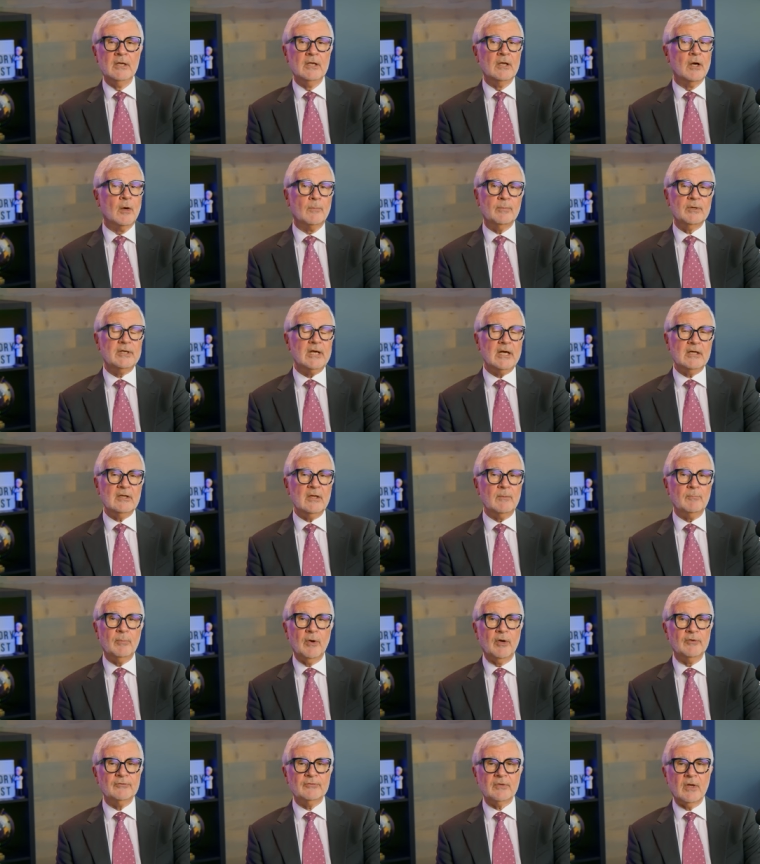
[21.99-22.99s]
You know,
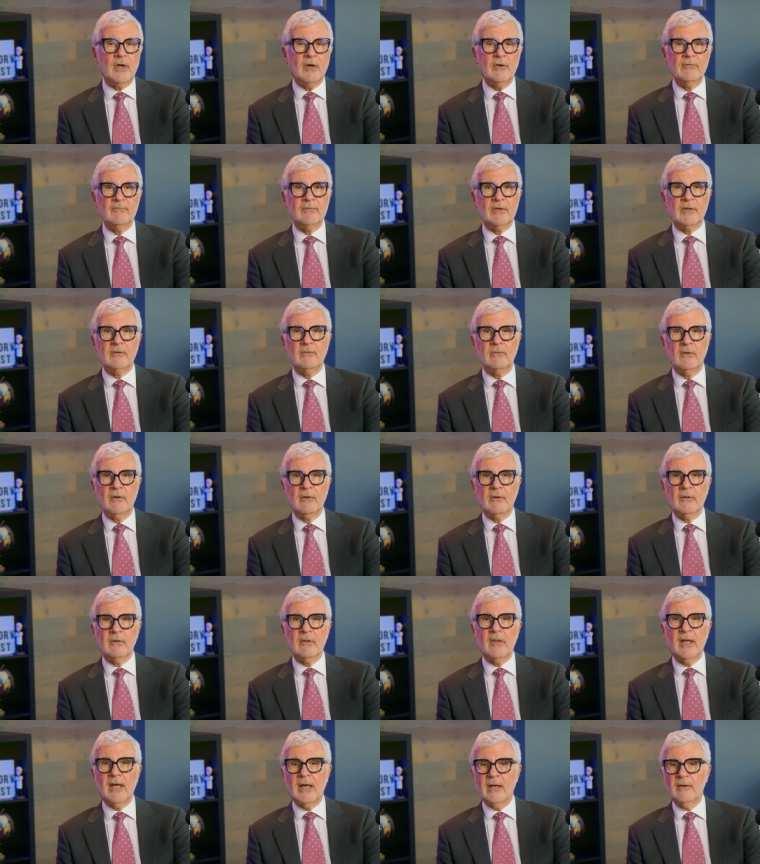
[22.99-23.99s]
particularly post COVID,
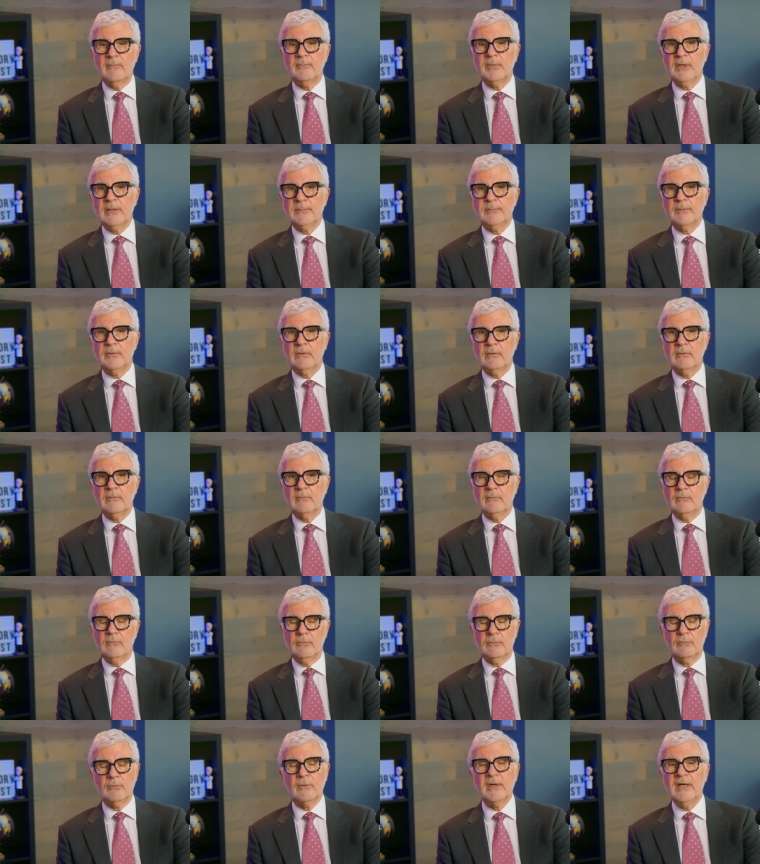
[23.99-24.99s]
a lot of
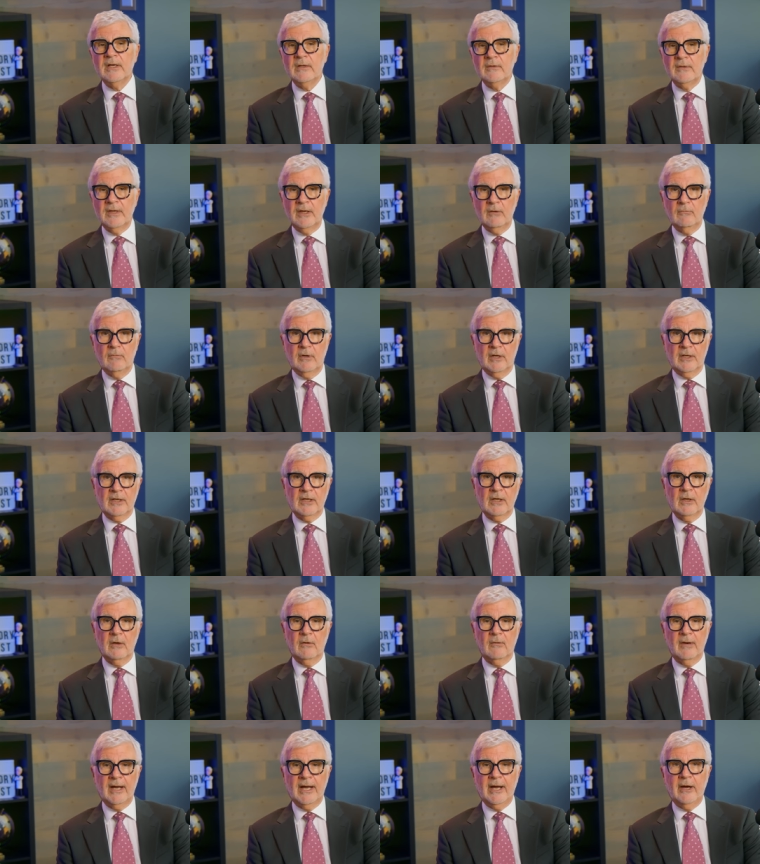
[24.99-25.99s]
people really want to
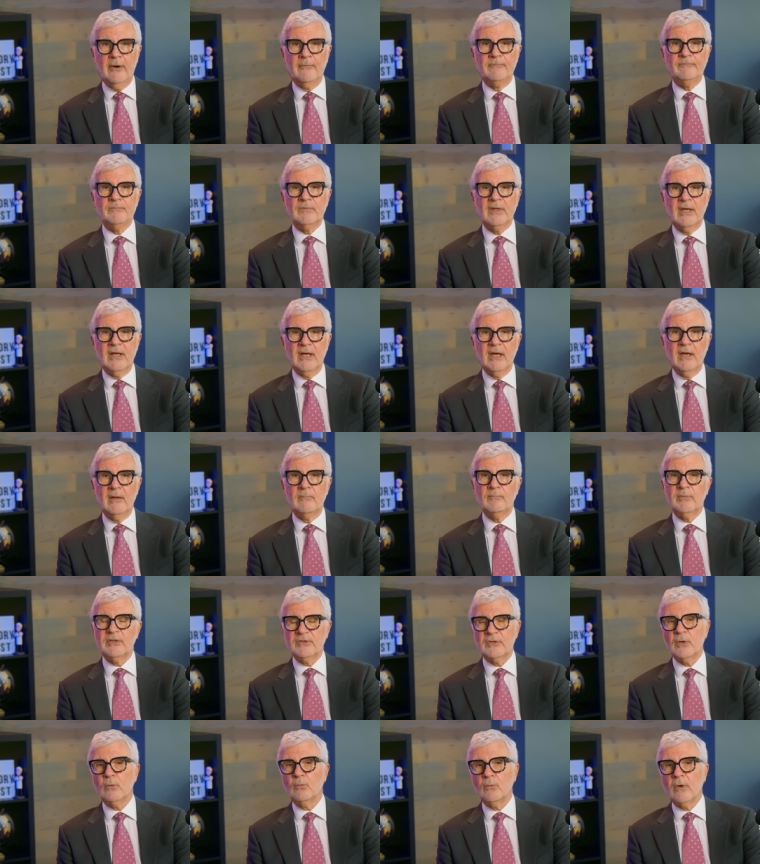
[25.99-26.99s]
go out, and,
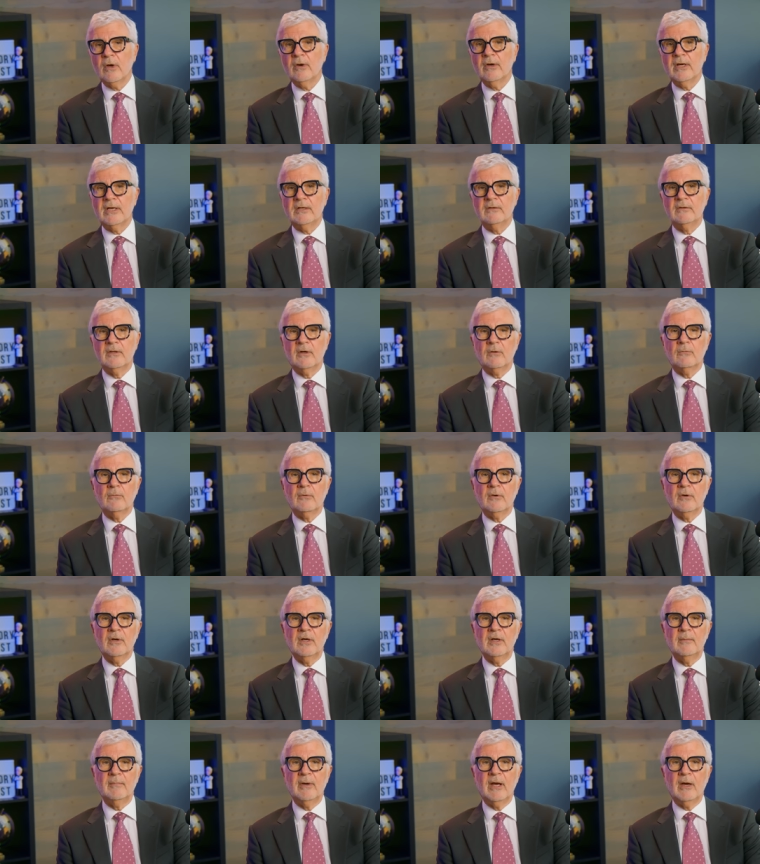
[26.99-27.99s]
but they're worried. They're
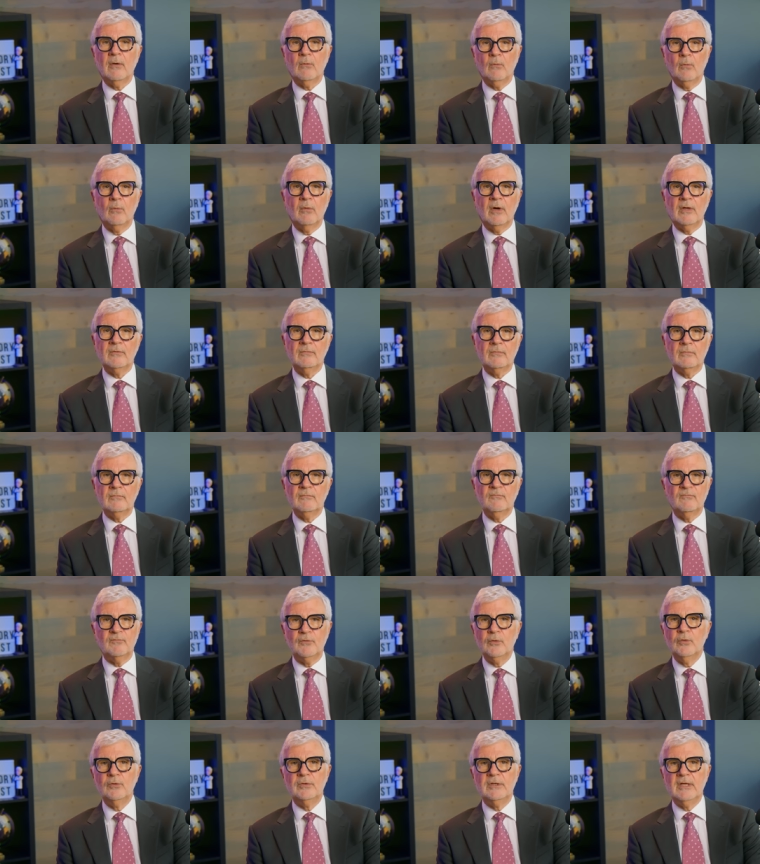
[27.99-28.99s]
worried about what
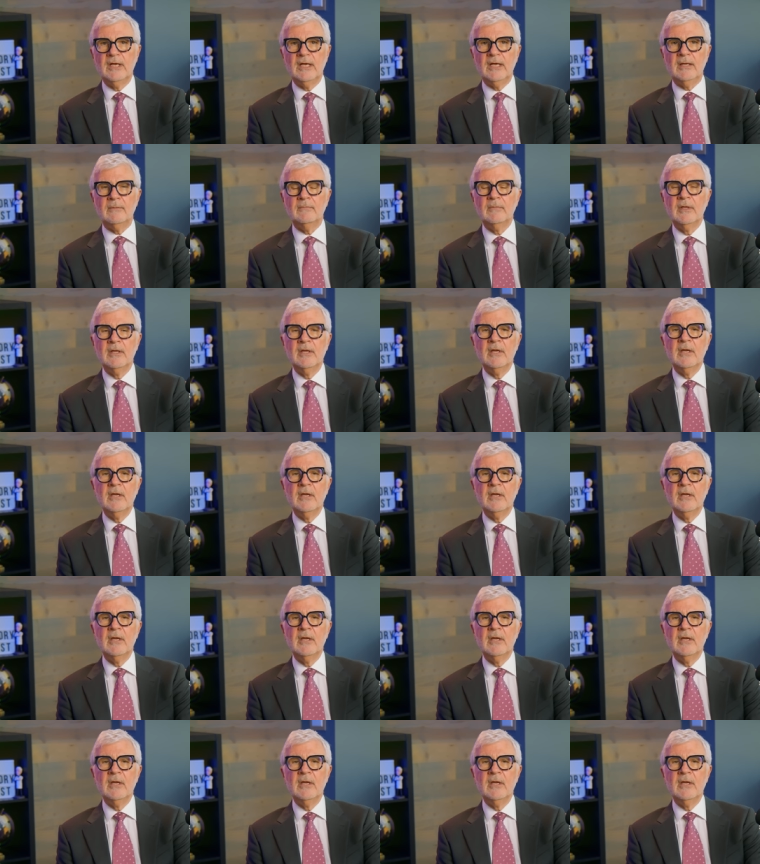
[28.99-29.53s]
food to eat.